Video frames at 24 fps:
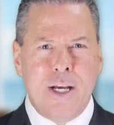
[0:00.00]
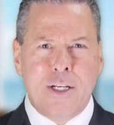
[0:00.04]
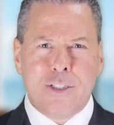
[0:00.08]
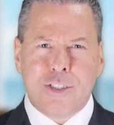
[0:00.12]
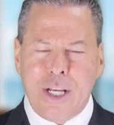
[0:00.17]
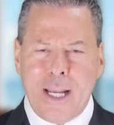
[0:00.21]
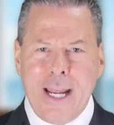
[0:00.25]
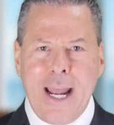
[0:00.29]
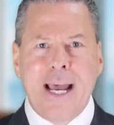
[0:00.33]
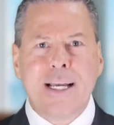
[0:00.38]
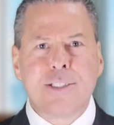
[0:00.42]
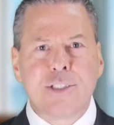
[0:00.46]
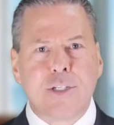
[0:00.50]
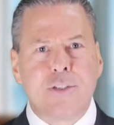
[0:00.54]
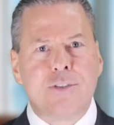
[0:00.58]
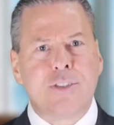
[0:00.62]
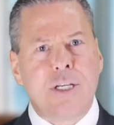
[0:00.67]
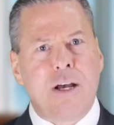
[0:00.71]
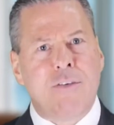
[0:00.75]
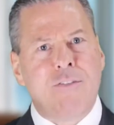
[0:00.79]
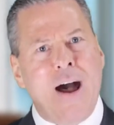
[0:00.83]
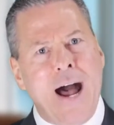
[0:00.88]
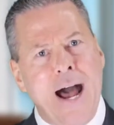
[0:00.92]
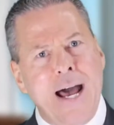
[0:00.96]
So you ask
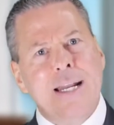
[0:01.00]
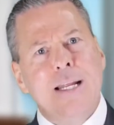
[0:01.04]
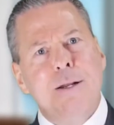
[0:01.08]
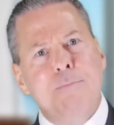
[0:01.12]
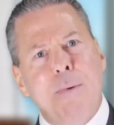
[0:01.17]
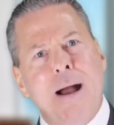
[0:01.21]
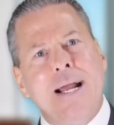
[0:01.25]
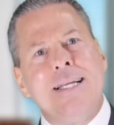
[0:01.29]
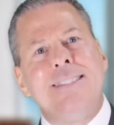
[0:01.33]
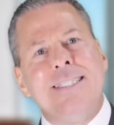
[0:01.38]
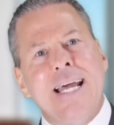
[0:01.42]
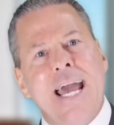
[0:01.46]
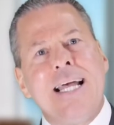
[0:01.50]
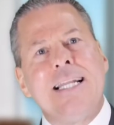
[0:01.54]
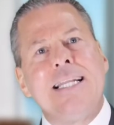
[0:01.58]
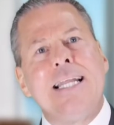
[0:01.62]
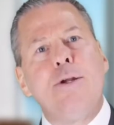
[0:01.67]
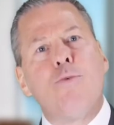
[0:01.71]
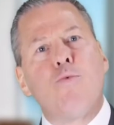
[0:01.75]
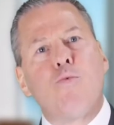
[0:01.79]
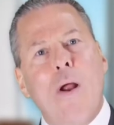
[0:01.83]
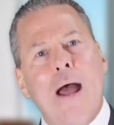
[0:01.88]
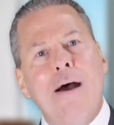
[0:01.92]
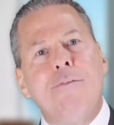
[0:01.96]
yourself, how did my
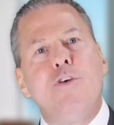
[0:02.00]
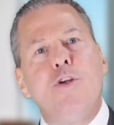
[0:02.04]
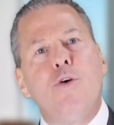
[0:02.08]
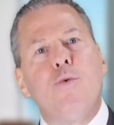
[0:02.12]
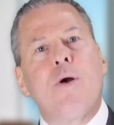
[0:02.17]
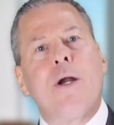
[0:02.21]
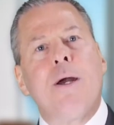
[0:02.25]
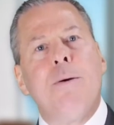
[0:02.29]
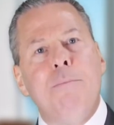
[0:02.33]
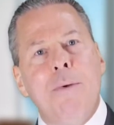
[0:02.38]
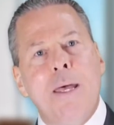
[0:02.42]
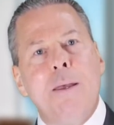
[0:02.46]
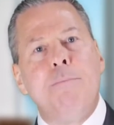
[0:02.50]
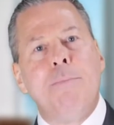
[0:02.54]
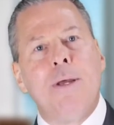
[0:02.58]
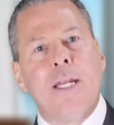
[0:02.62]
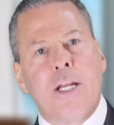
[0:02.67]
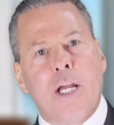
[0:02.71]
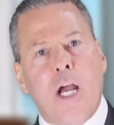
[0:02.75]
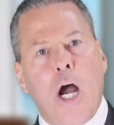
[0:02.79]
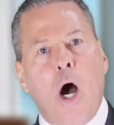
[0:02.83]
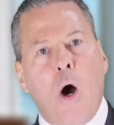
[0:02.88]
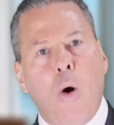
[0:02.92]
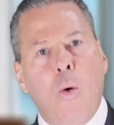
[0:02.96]
daily revenue
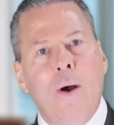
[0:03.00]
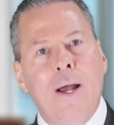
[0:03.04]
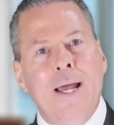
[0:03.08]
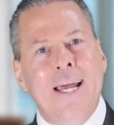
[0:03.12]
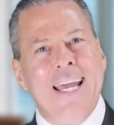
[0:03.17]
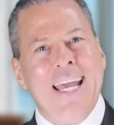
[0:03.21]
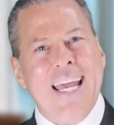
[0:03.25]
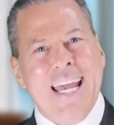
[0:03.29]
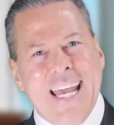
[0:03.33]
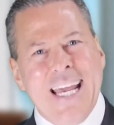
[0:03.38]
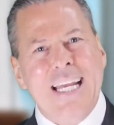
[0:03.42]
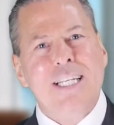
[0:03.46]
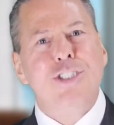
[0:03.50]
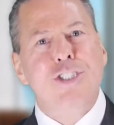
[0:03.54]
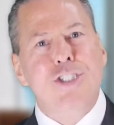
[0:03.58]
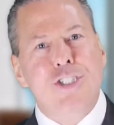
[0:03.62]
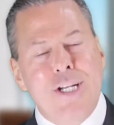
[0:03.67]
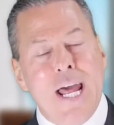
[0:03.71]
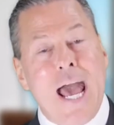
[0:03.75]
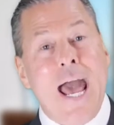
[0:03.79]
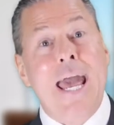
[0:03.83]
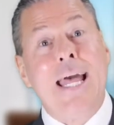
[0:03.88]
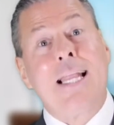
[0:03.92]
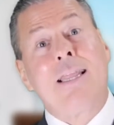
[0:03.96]
commitment go
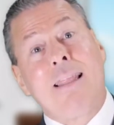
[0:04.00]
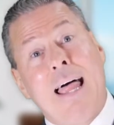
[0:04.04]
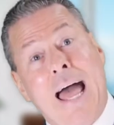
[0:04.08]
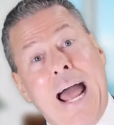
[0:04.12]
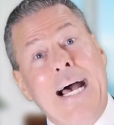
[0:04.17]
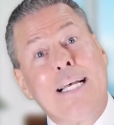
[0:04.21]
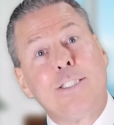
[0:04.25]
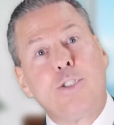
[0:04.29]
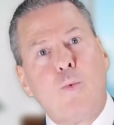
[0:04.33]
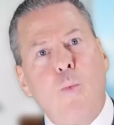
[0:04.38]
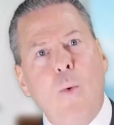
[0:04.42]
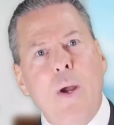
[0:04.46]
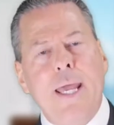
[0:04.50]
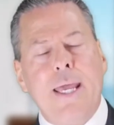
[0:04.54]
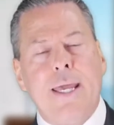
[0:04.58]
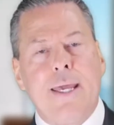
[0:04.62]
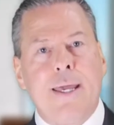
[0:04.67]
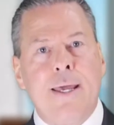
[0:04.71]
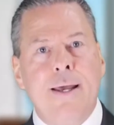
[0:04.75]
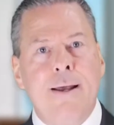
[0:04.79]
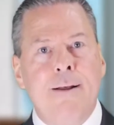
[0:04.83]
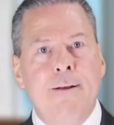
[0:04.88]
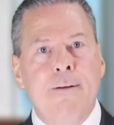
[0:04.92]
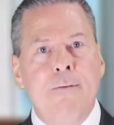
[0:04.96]
each day last
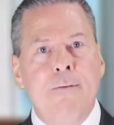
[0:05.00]
week?